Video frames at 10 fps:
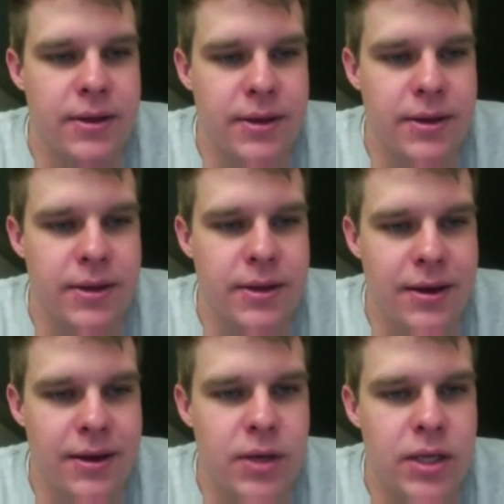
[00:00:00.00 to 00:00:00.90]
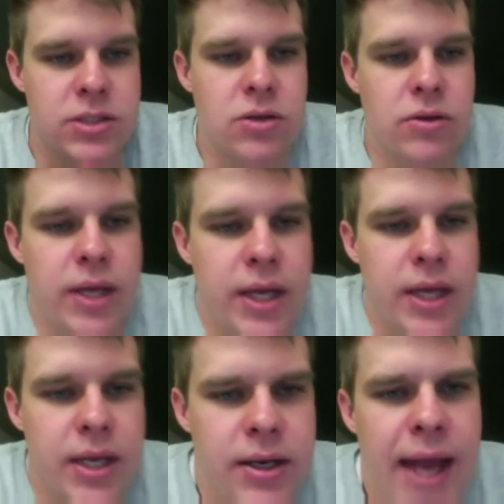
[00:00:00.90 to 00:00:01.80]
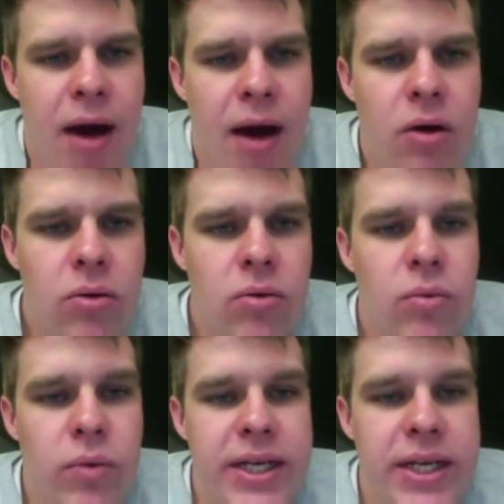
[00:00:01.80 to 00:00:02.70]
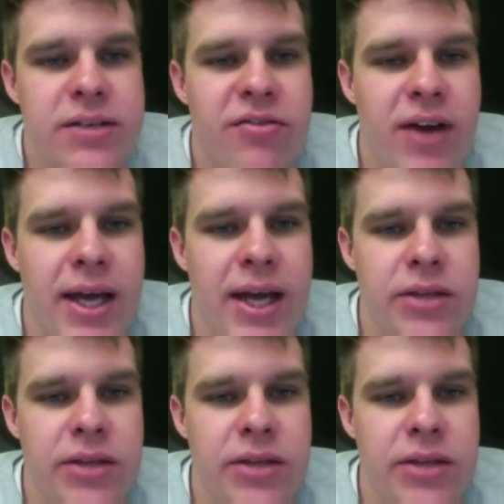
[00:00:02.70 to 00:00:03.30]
Yeah. And so then now we need to find the